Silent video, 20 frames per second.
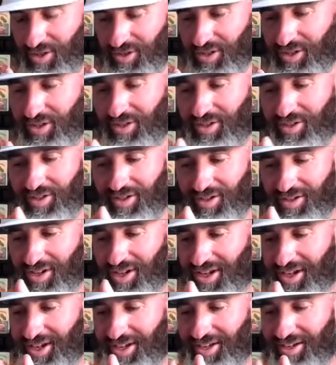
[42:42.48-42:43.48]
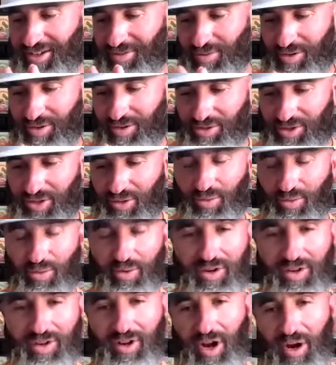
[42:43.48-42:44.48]
busy, and I'm
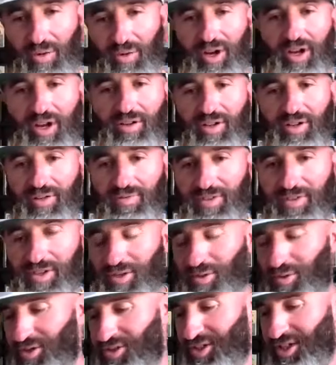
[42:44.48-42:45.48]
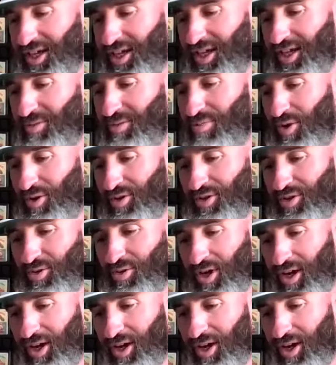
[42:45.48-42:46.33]
sure you know I would love, love to do this again, part two.